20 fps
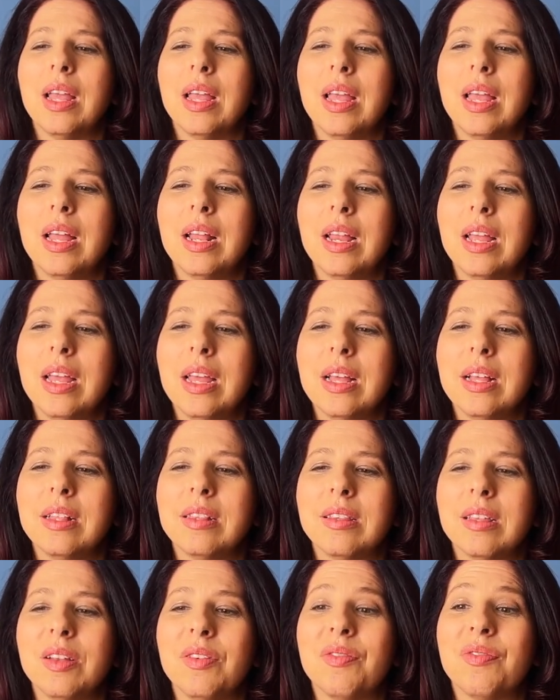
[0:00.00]
it
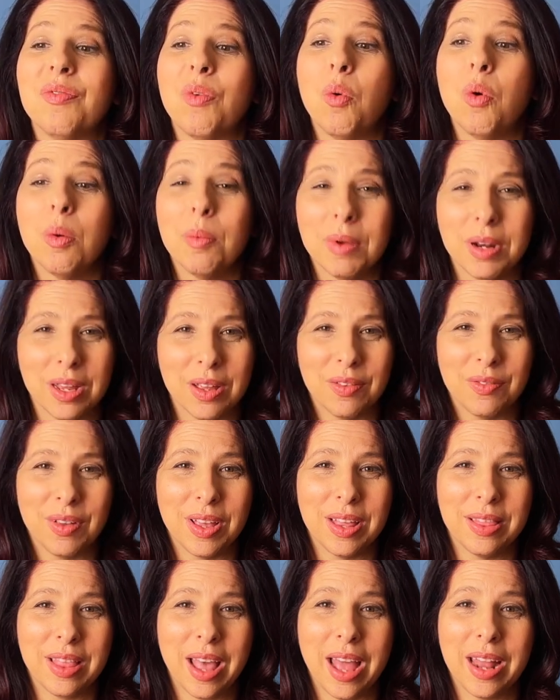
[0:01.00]
is informative
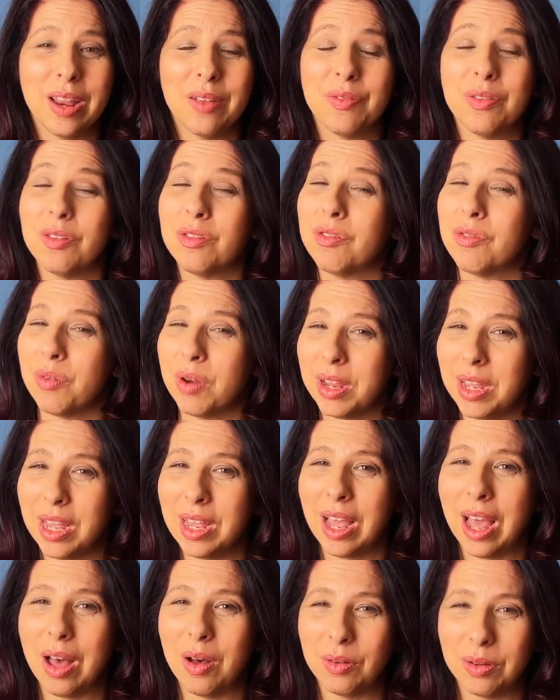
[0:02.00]
in that if you're
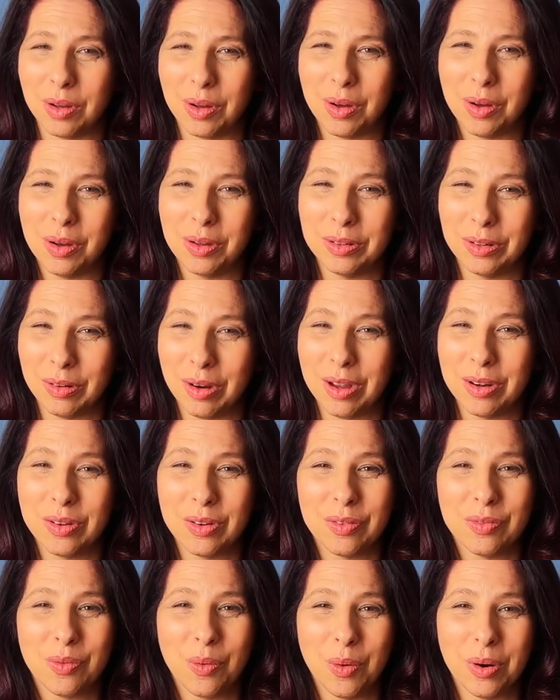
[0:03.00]
drinking alcohol and you're
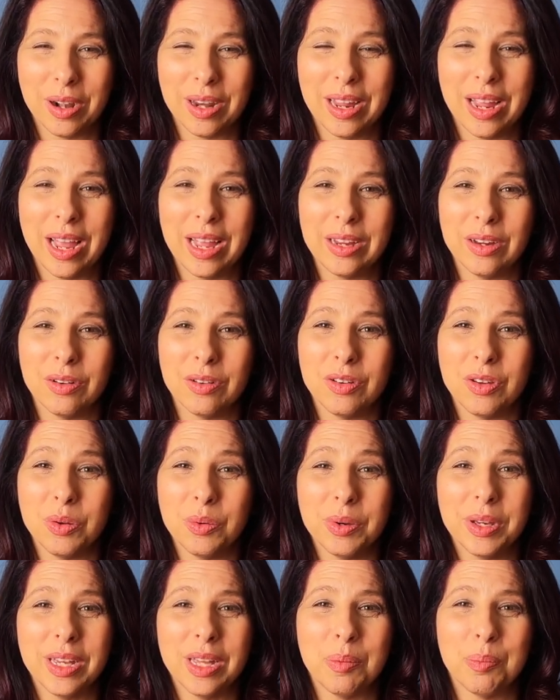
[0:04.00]
under 40 and you're
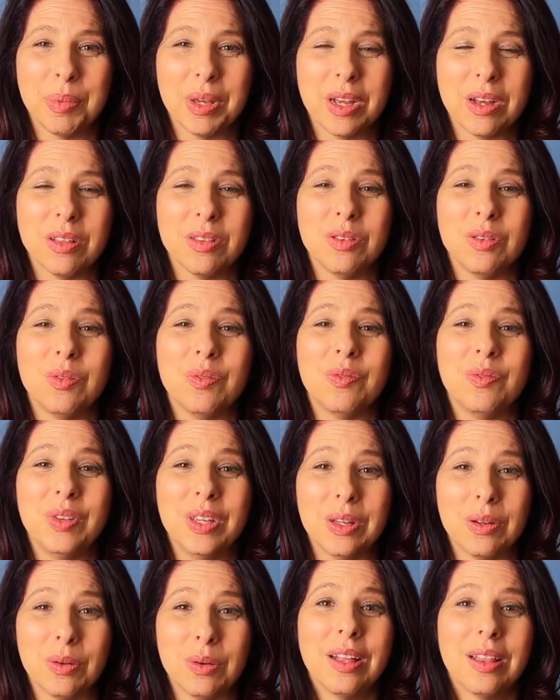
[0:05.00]
doing it because you
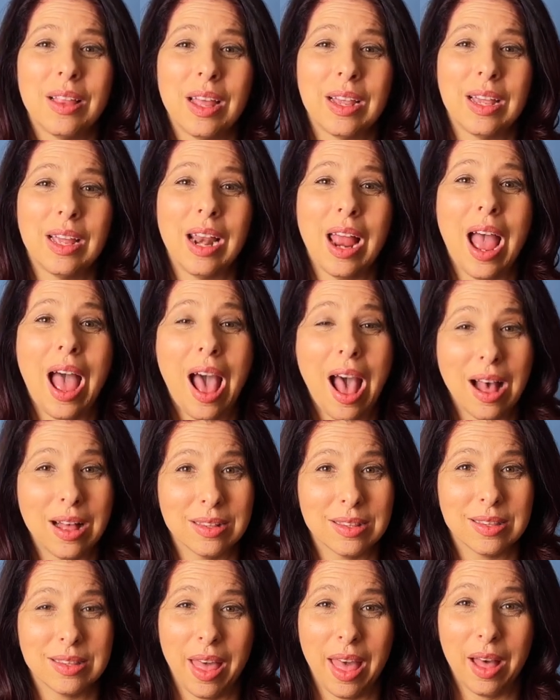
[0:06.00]
feel like it
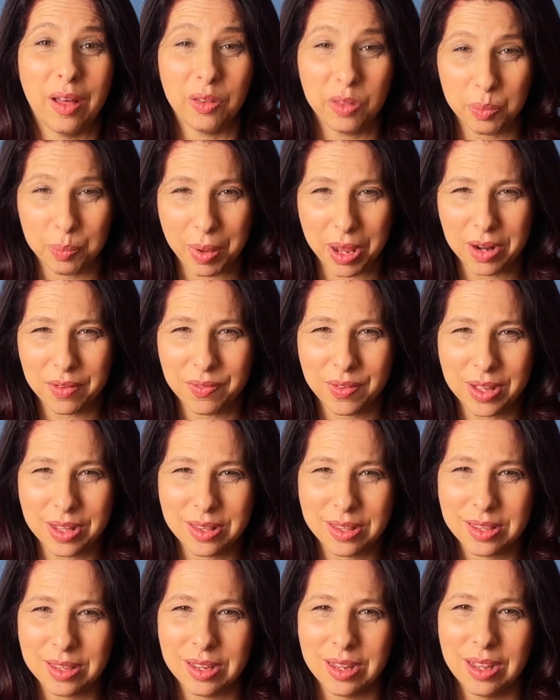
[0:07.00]
has health
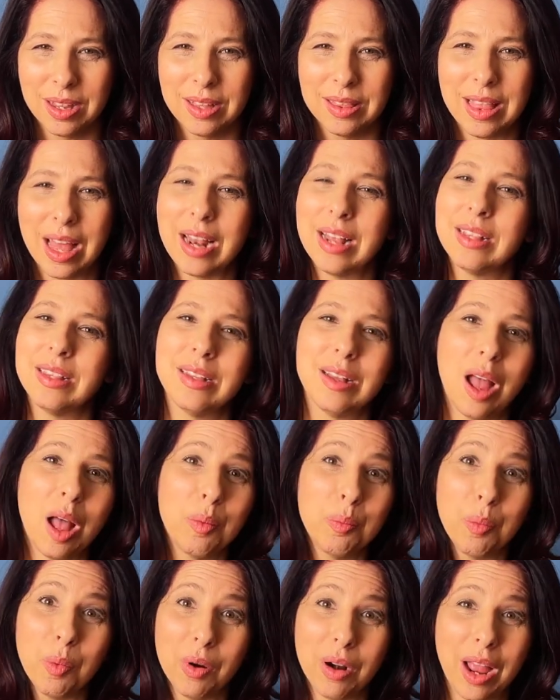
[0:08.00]
benefits, that has
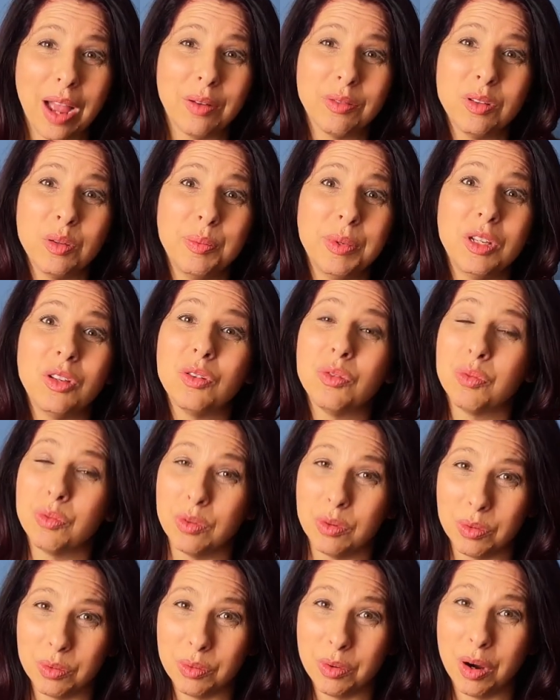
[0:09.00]
not borne out to be
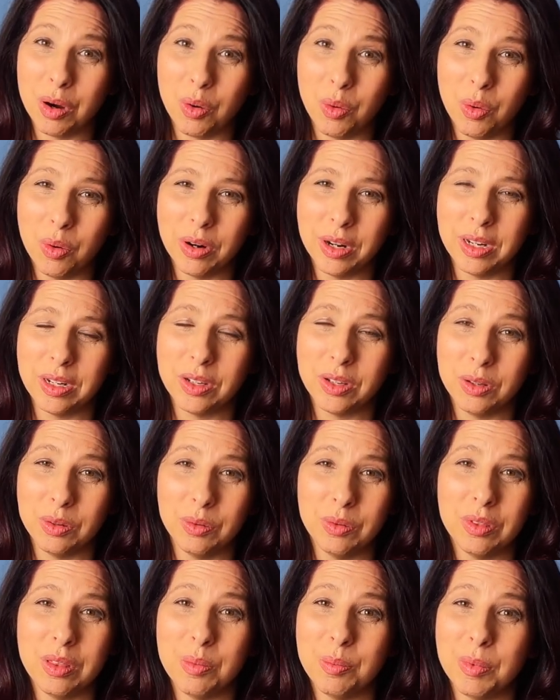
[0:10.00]
true according
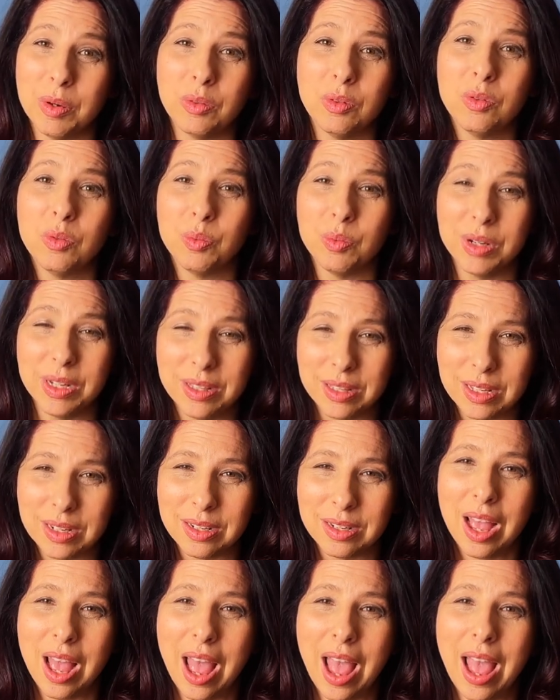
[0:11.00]
to the most
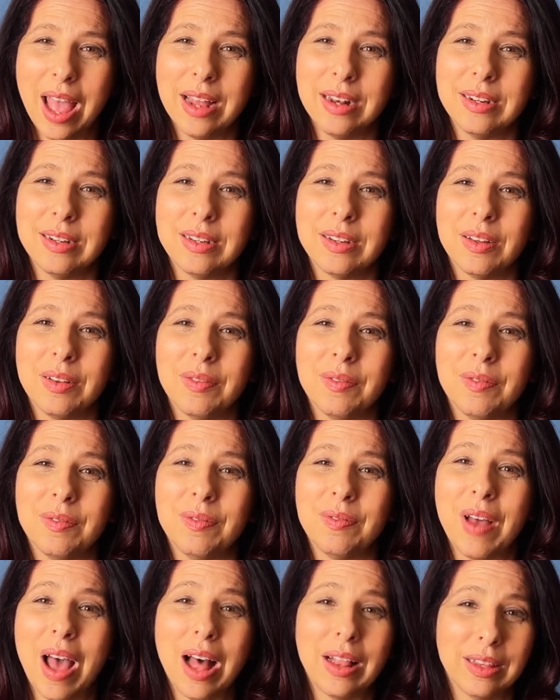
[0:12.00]
recent and
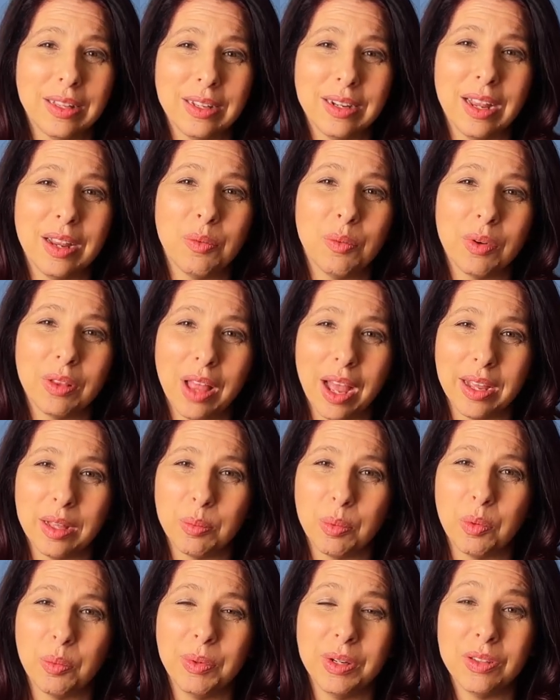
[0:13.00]
valid and
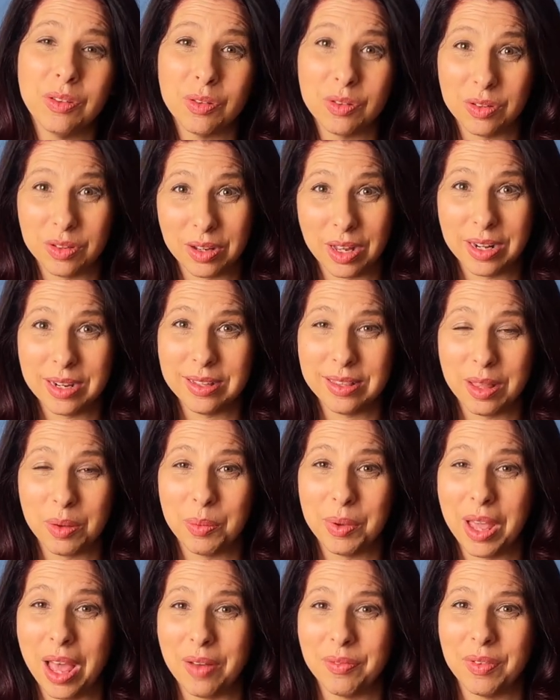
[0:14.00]
reliable research studies that
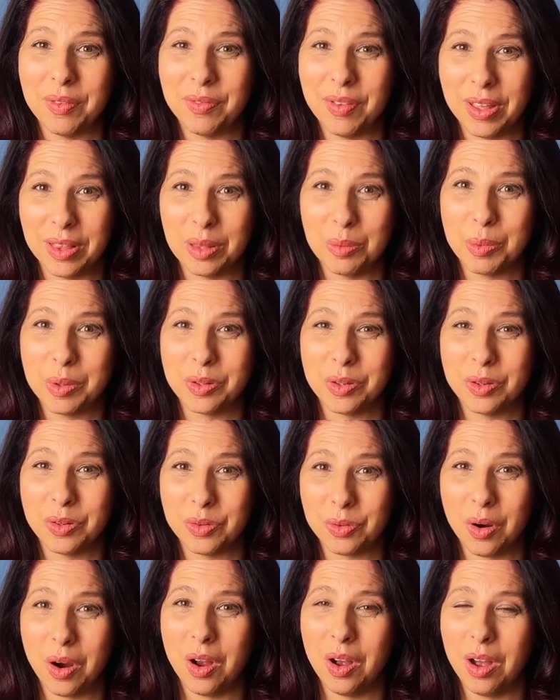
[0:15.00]
we have available to
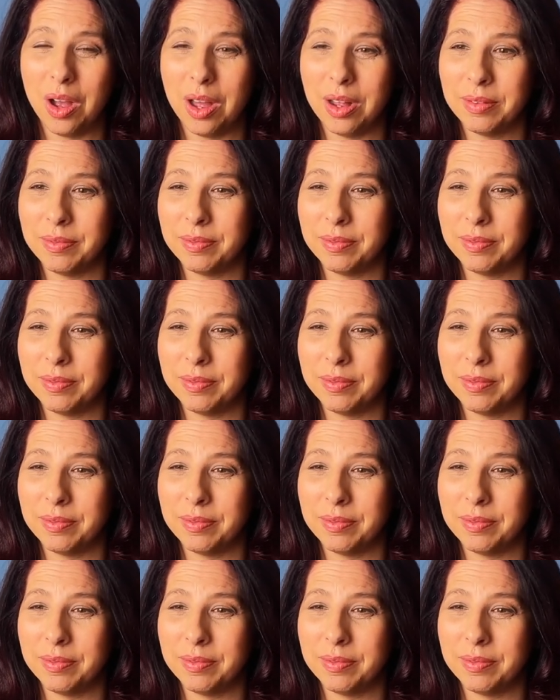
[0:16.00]
draw on.